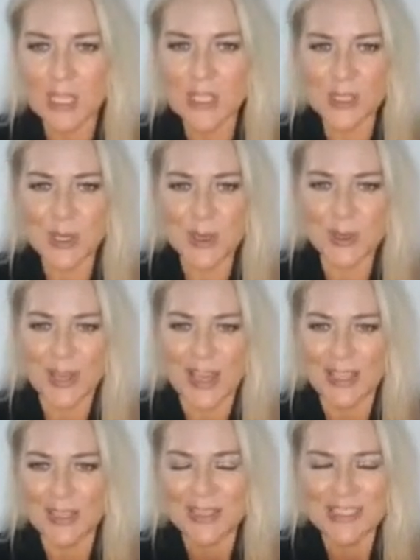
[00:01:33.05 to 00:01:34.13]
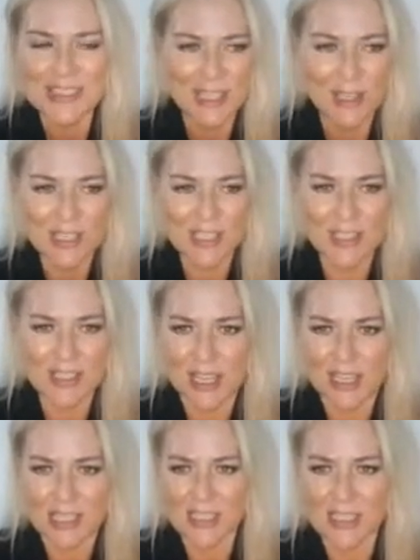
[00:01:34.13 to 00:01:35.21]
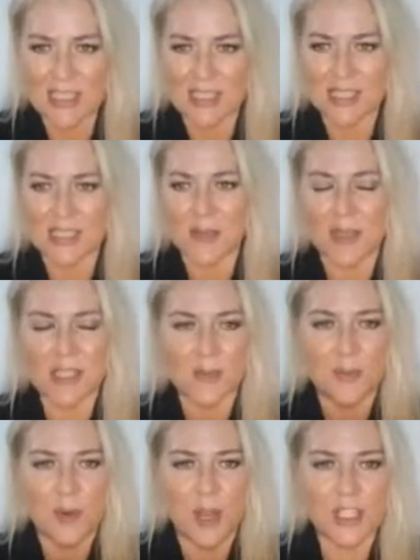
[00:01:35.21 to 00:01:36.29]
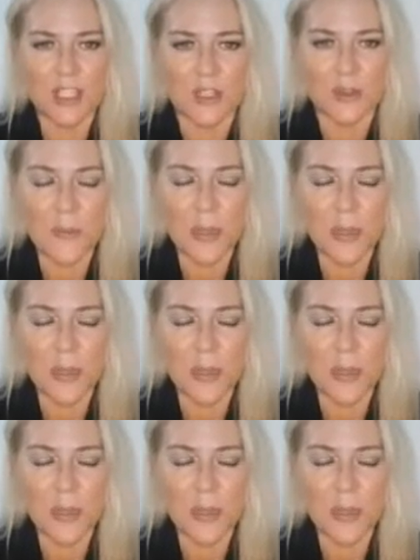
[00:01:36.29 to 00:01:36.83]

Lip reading: So you can see here statistics that might surprise you.